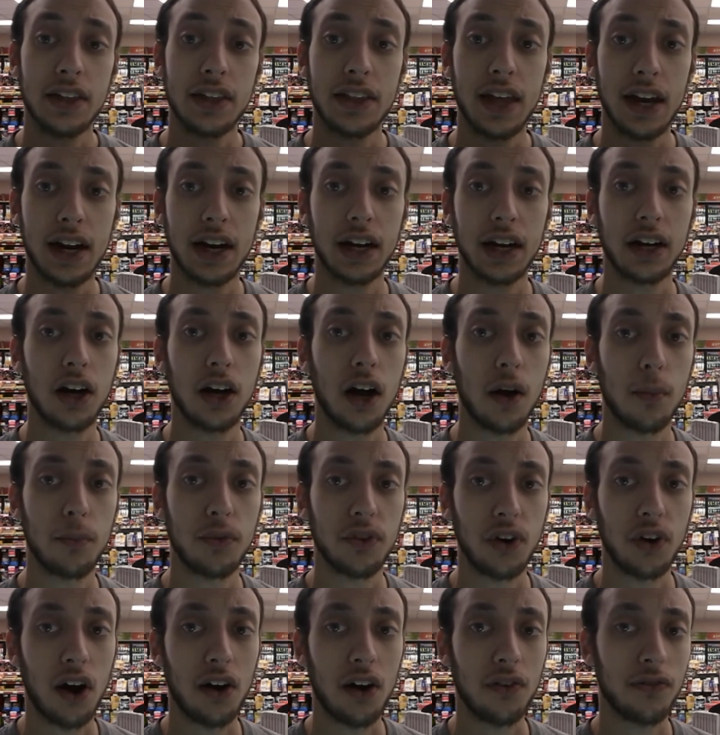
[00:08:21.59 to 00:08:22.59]
that it
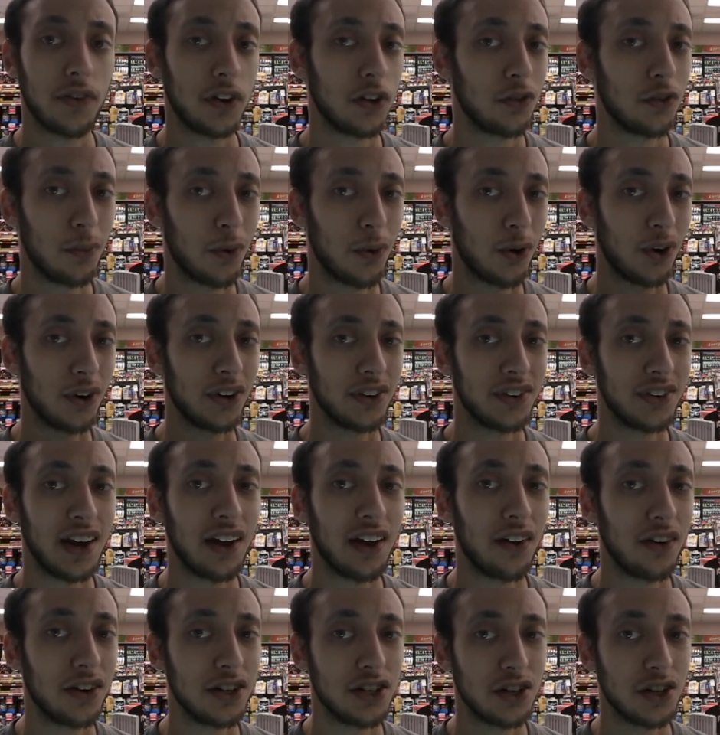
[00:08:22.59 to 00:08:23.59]
comes off as more
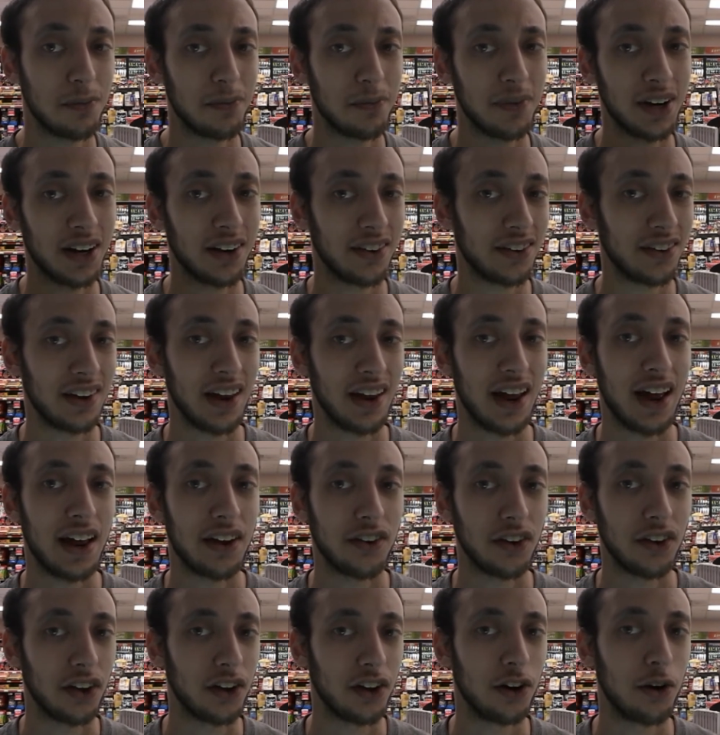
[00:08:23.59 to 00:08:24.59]
intelligent because it
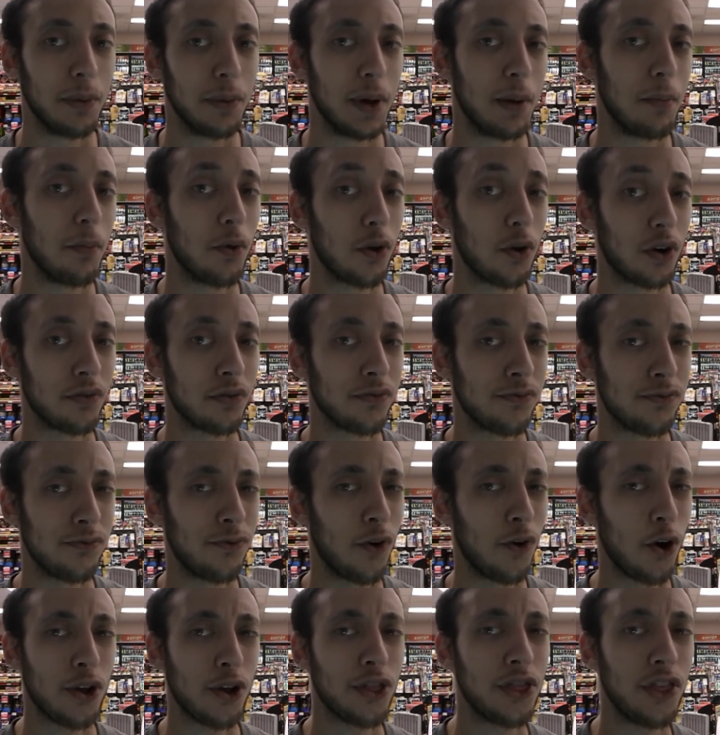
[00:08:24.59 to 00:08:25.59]
has a little bit more
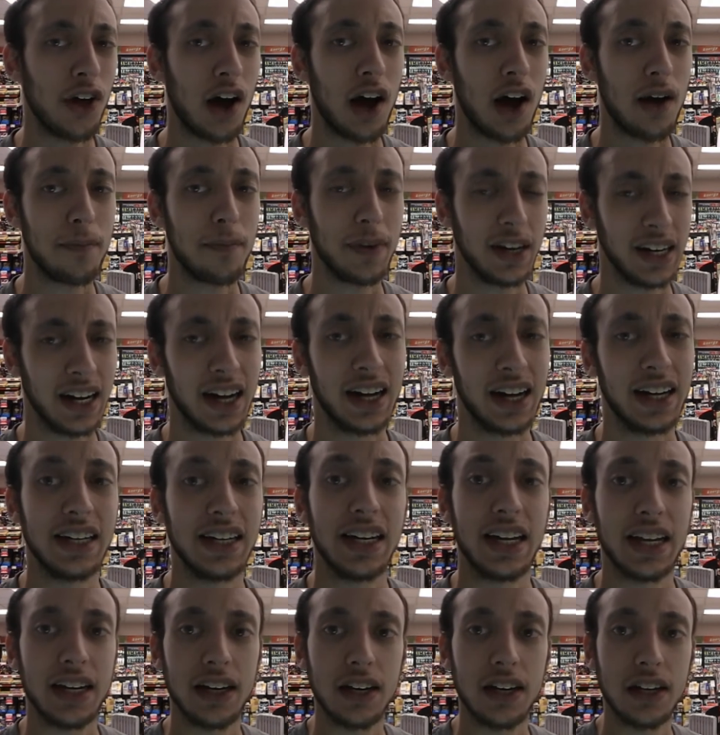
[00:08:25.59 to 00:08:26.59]
forethought
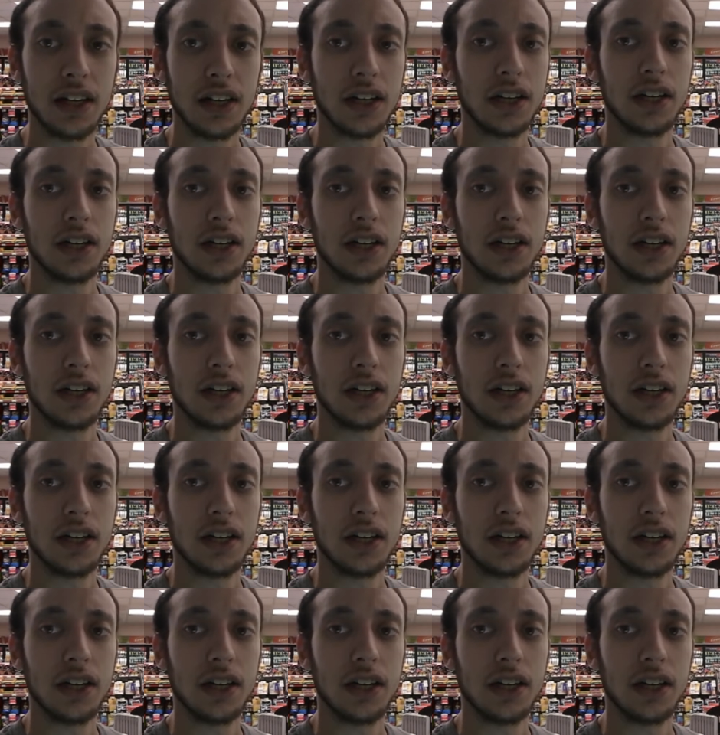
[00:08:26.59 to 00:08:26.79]
behind it.